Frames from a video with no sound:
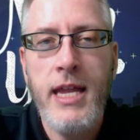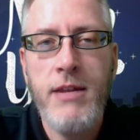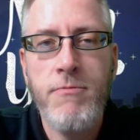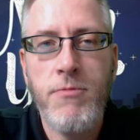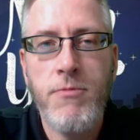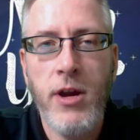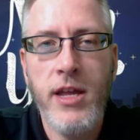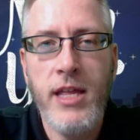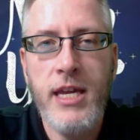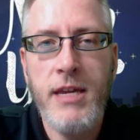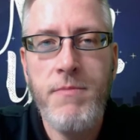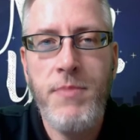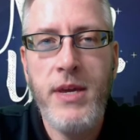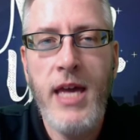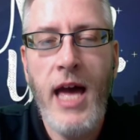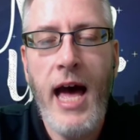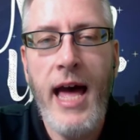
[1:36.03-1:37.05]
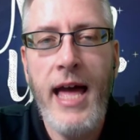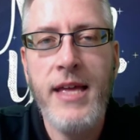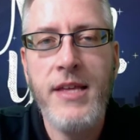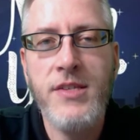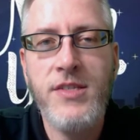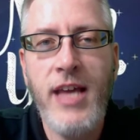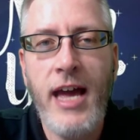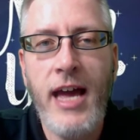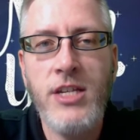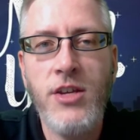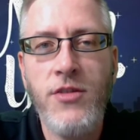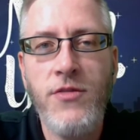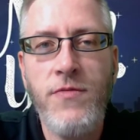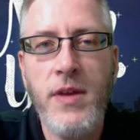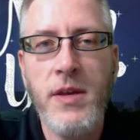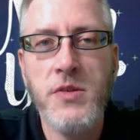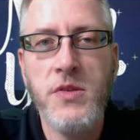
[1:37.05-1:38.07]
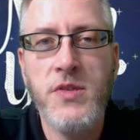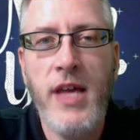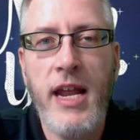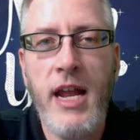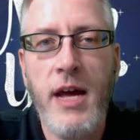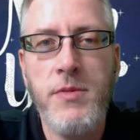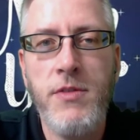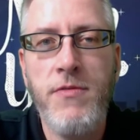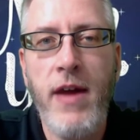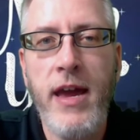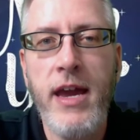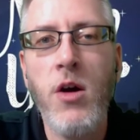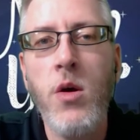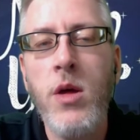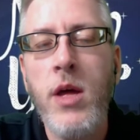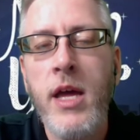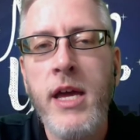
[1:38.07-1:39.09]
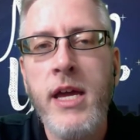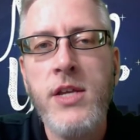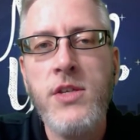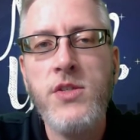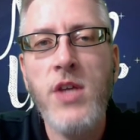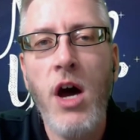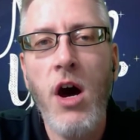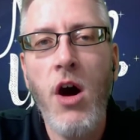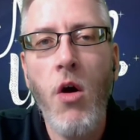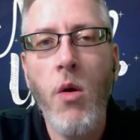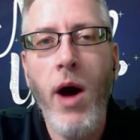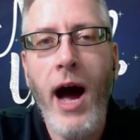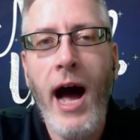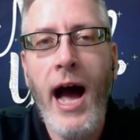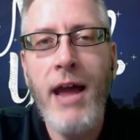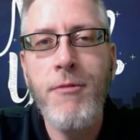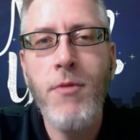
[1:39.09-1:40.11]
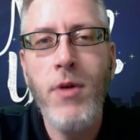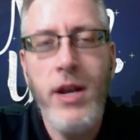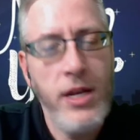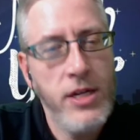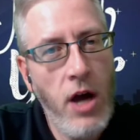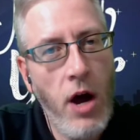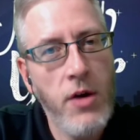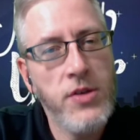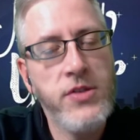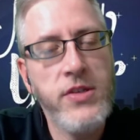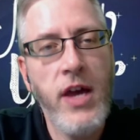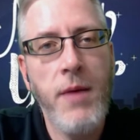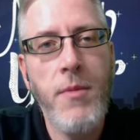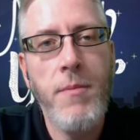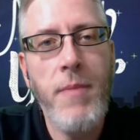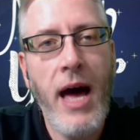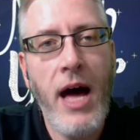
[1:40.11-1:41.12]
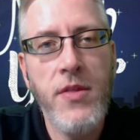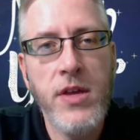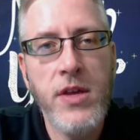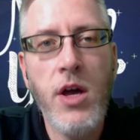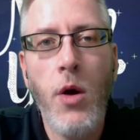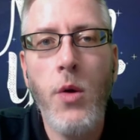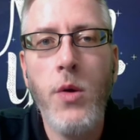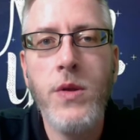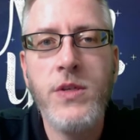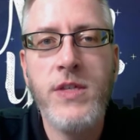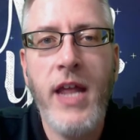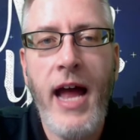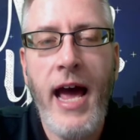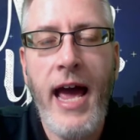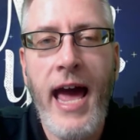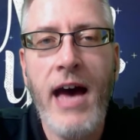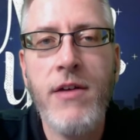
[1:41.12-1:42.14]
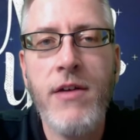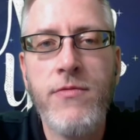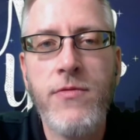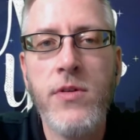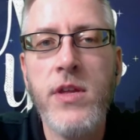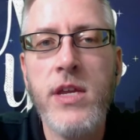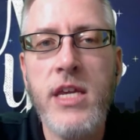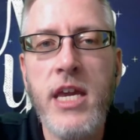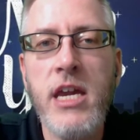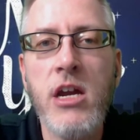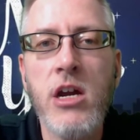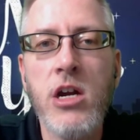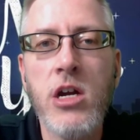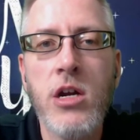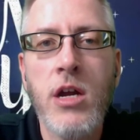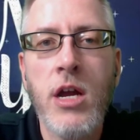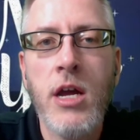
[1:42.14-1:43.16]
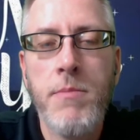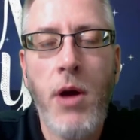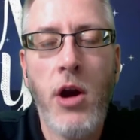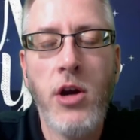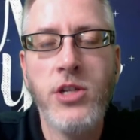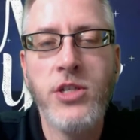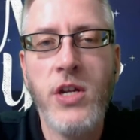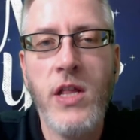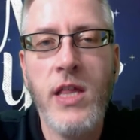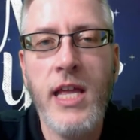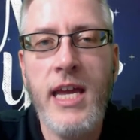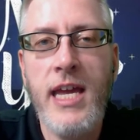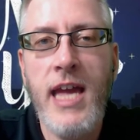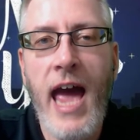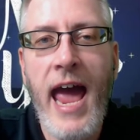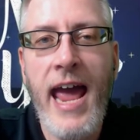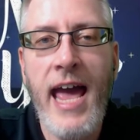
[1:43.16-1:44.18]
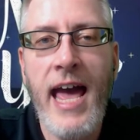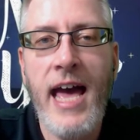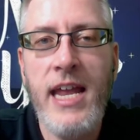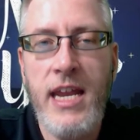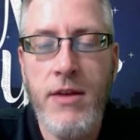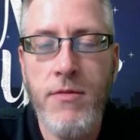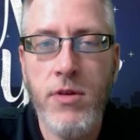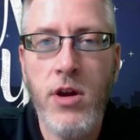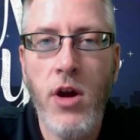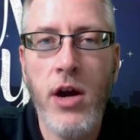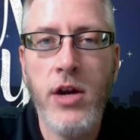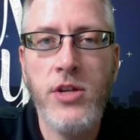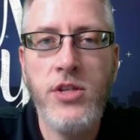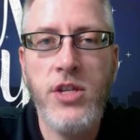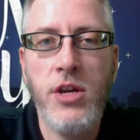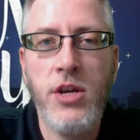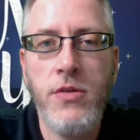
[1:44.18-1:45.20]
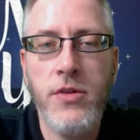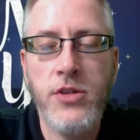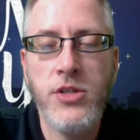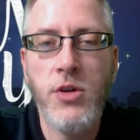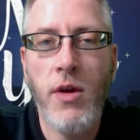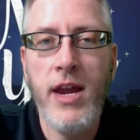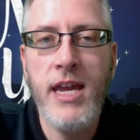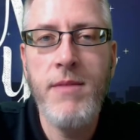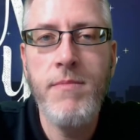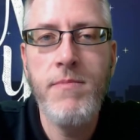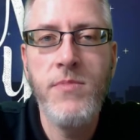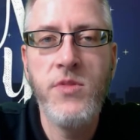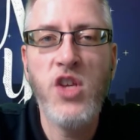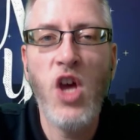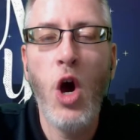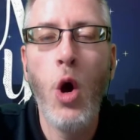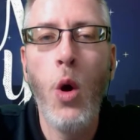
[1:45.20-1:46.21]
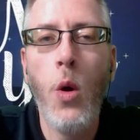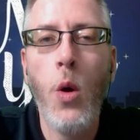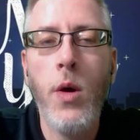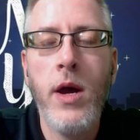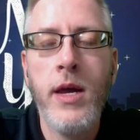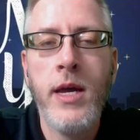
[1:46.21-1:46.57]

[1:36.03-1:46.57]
really, because that just feels set up to fail. So I want to talk some about the goals that I have for the year personally and in regards to the stream. So